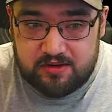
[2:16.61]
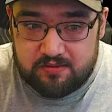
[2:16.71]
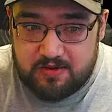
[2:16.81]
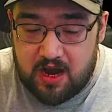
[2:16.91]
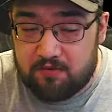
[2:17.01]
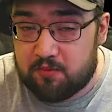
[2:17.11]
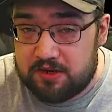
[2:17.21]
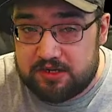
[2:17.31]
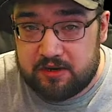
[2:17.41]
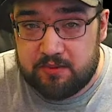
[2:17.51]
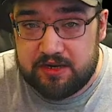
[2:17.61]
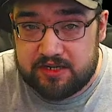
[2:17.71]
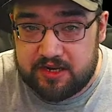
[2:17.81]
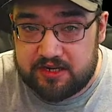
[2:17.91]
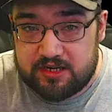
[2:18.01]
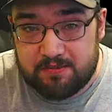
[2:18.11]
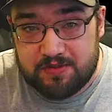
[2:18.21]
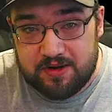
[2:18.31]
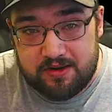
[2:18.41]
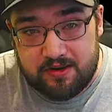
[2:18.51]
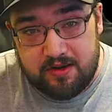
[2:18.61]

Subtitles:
God forbid somebody says something